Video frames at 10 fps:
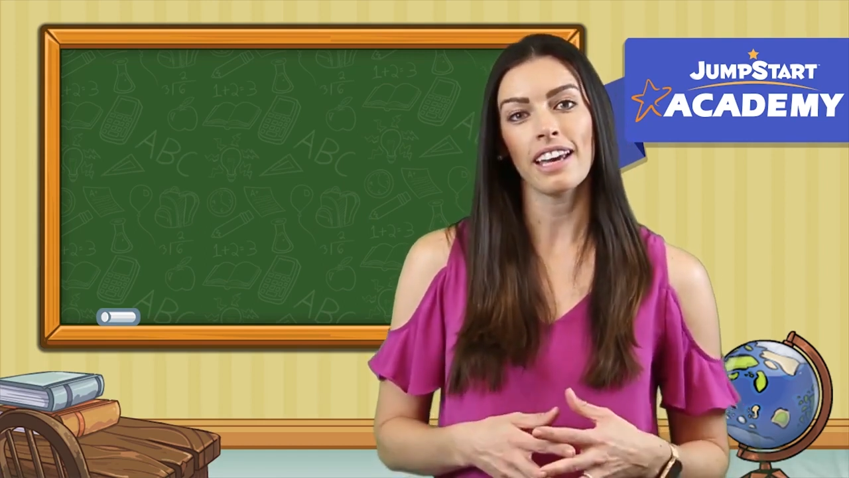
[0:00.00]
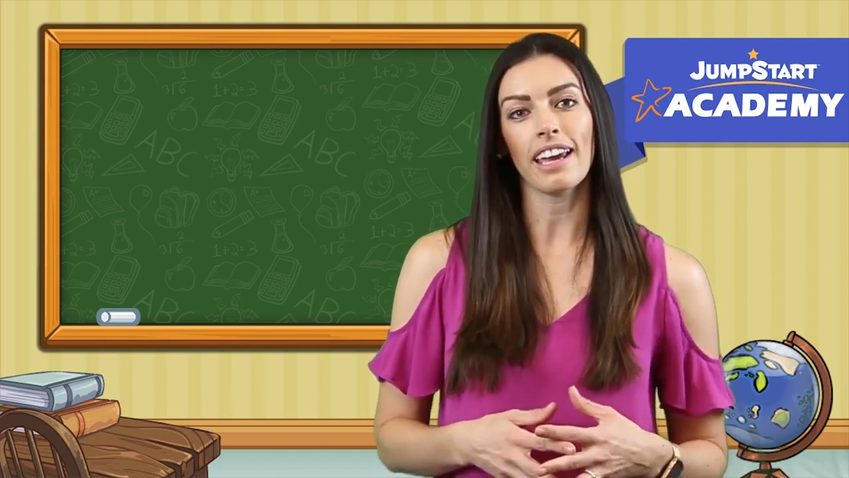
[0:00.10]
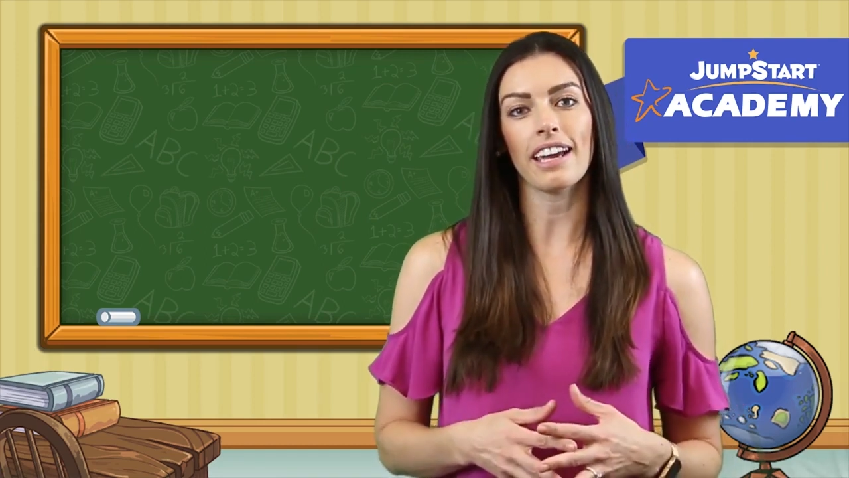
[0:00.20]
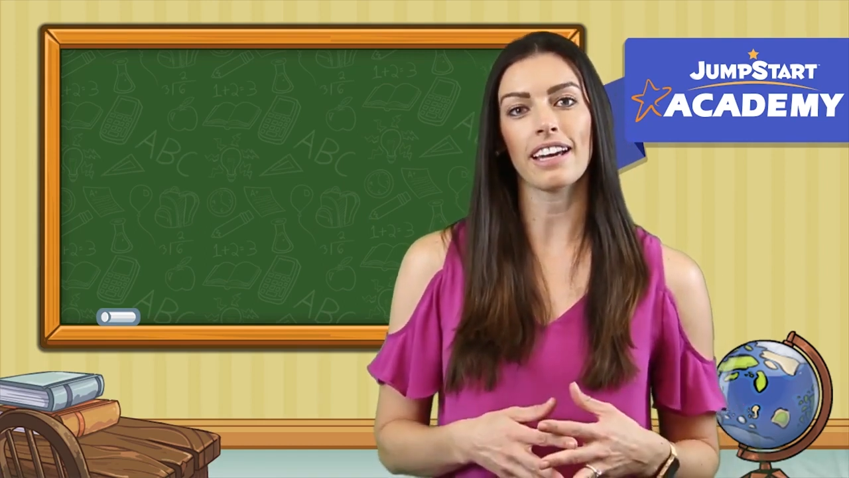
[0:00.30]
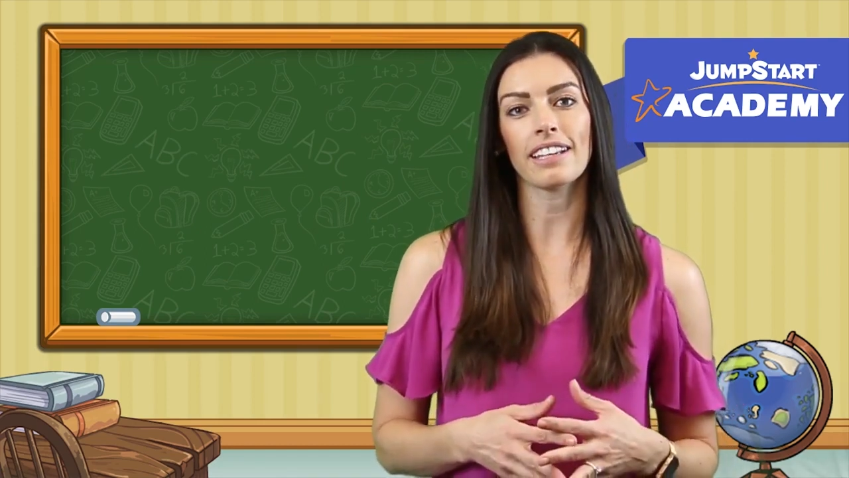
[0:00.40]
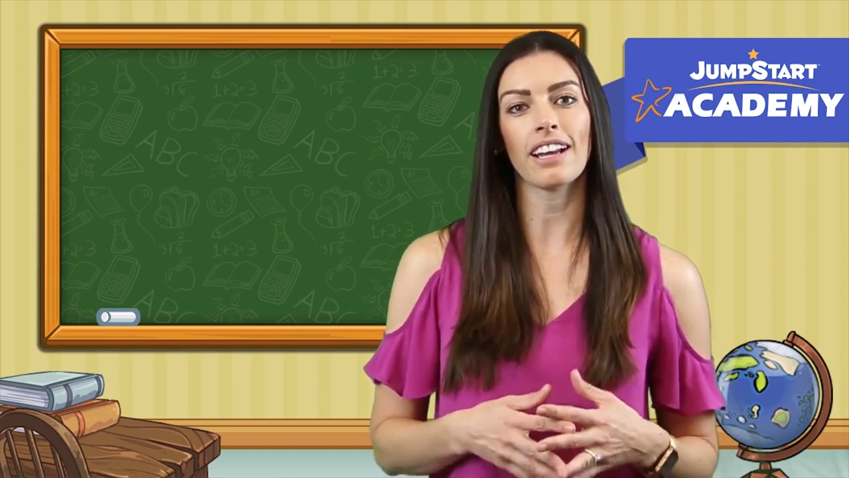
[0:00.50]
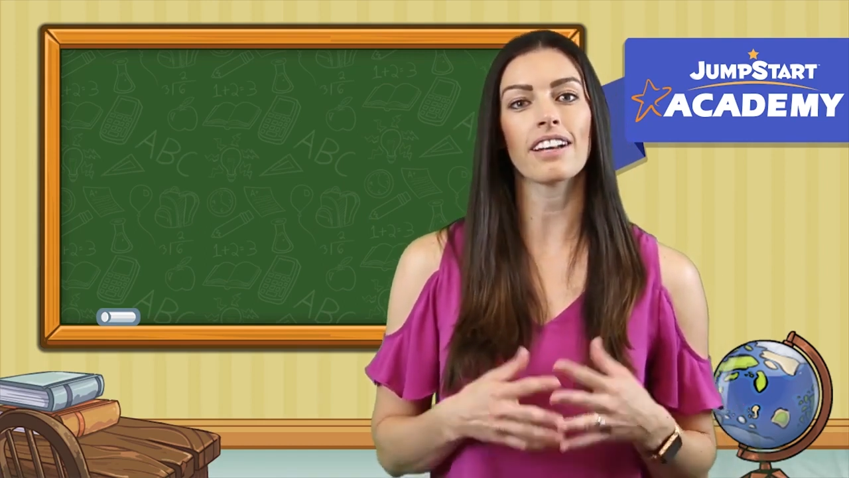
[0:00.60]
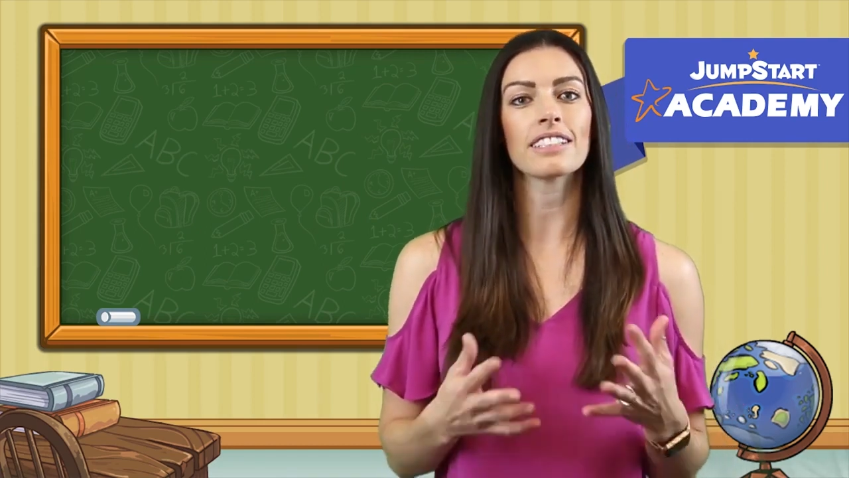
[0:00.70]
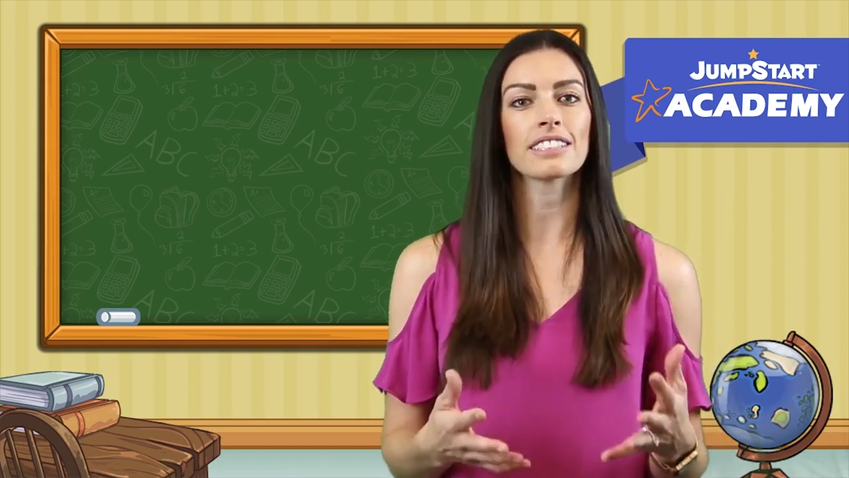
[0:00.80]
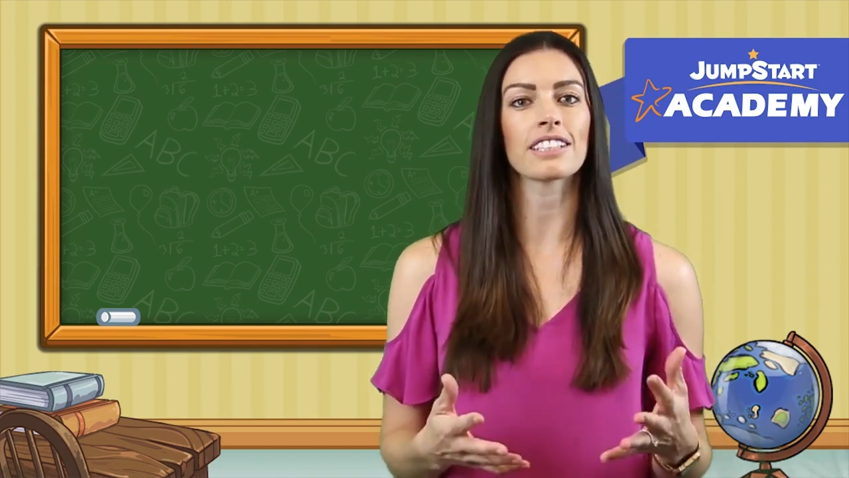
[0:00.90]
and
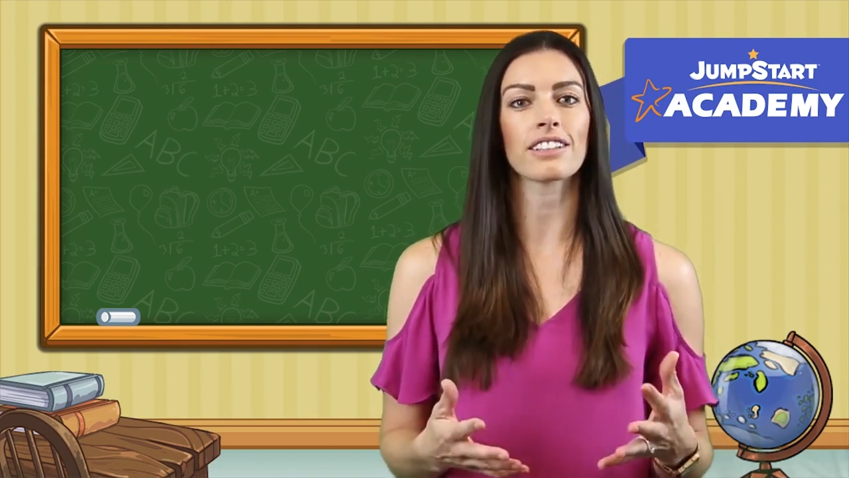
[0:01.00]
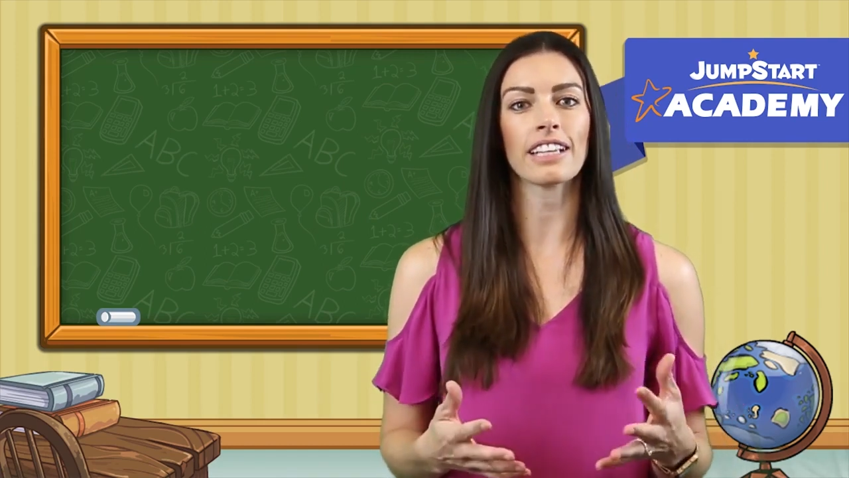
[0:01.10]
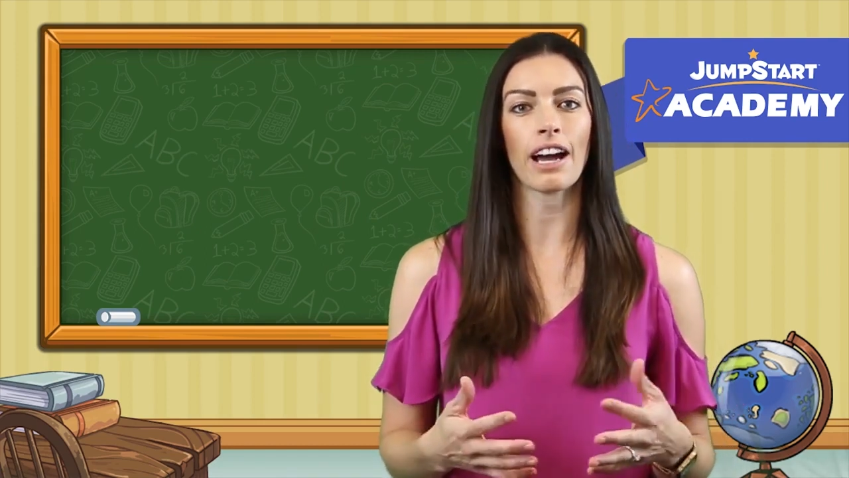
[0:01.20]
not necessarily